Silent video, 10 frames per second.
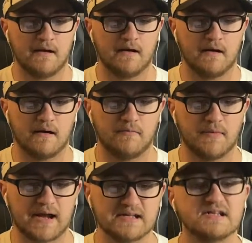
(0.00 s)

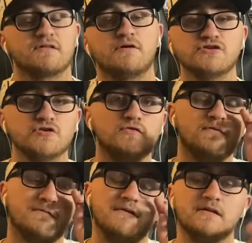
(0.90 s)
Matt Kenseth also
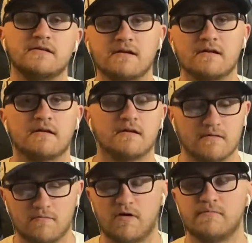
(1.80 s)

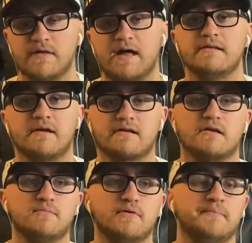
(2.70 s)
not
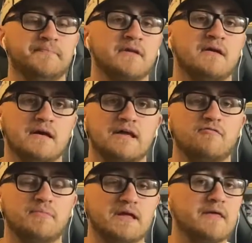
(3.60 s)
inducted, but he
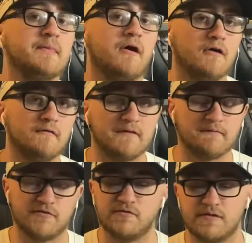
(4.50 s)
will be in the Hall of Fame
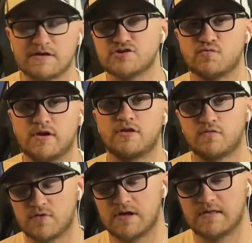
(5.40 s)
for
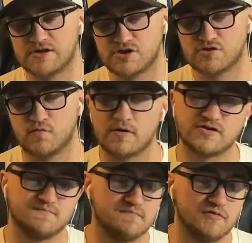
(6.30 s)
2023. That's just one
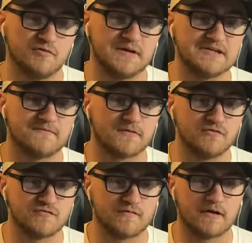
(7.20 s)
little piece of
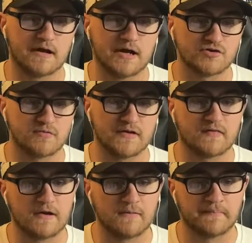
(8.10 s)
news for you guys right
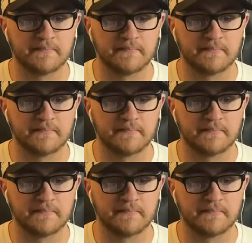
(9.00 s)
there.